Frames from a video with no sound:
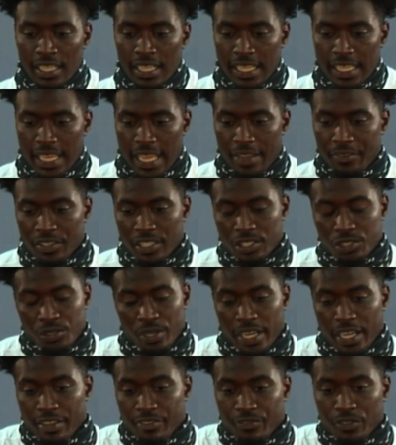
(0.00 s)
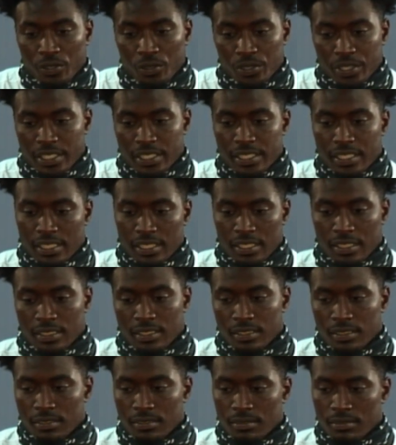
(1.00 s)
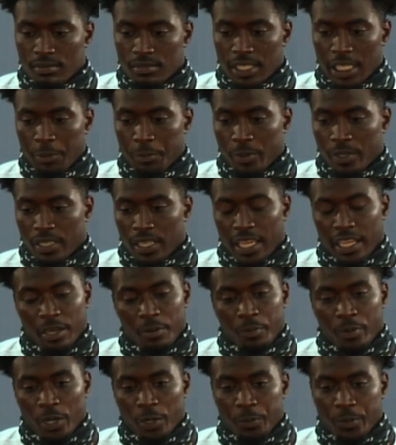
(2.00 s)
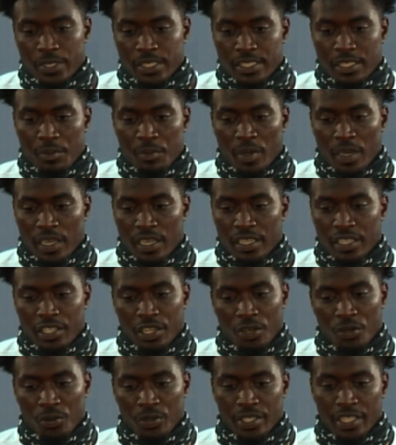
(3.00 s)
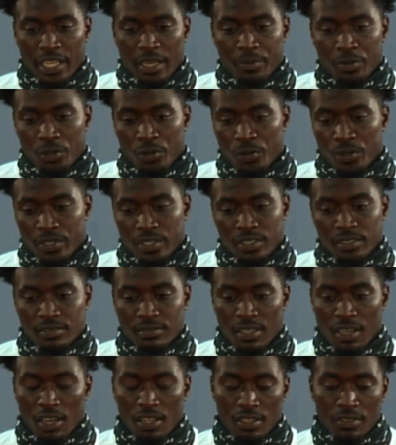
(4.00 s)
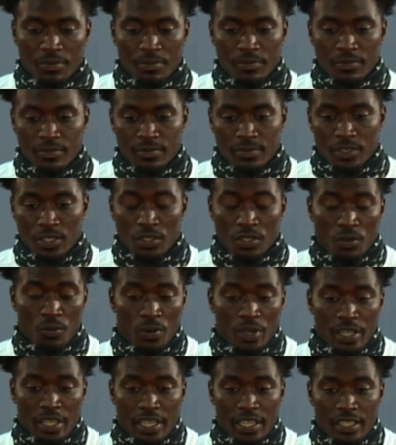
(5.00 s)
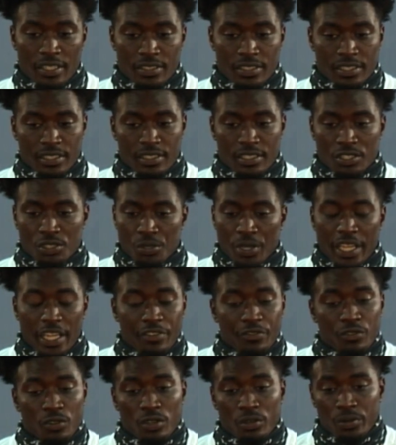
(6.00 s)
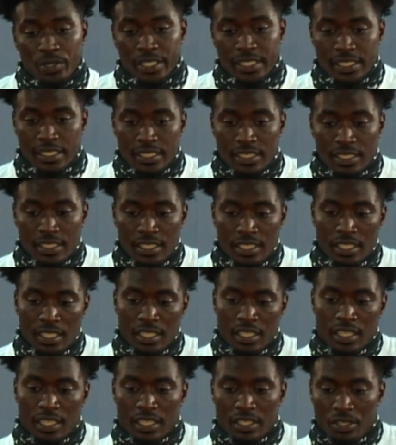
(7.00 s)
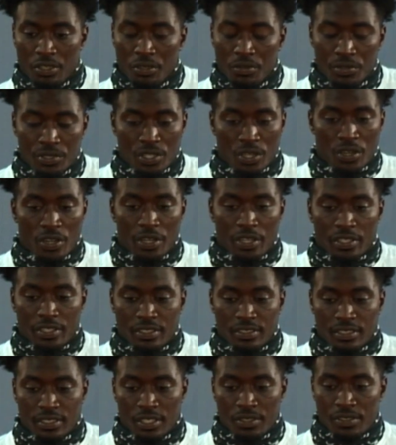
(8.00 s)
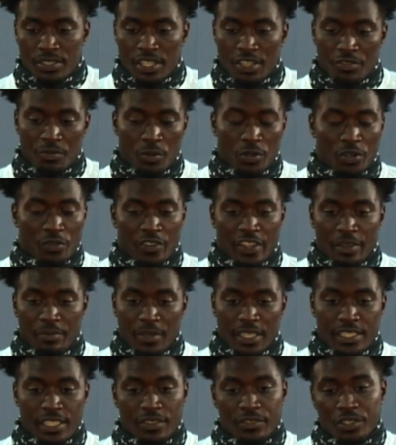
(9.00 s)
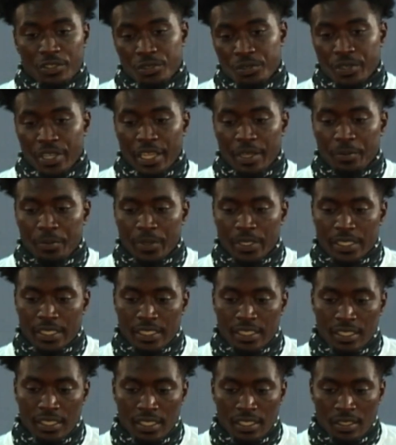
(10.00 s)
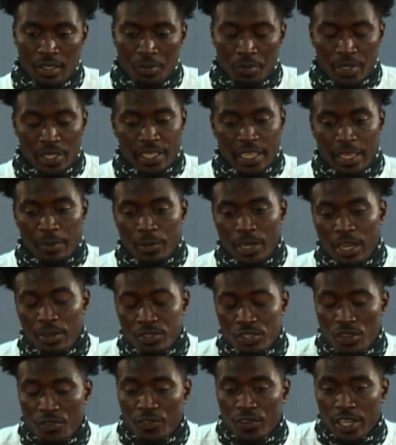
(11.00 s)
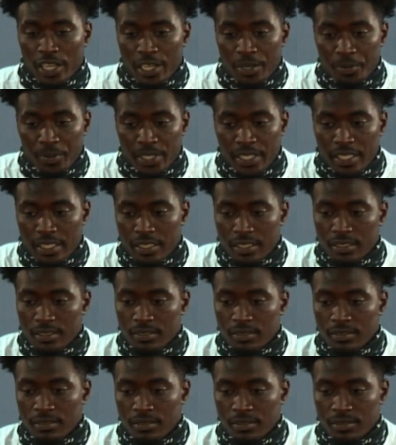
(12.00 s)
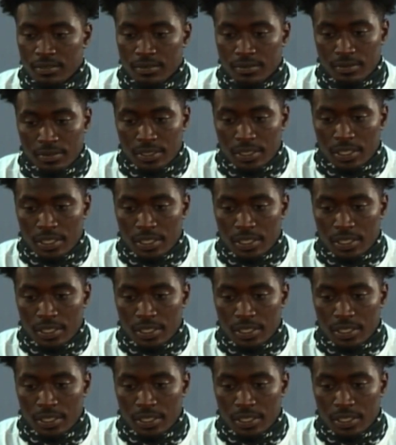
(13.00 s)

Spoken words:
having to try and focus and keeping, like, a purpose in mind, knowing that I'm doing all of, you know, the workouts and the training for a reason, you know, it was hard, you know, self-motivating myself to do that. But being able to overcome it and, you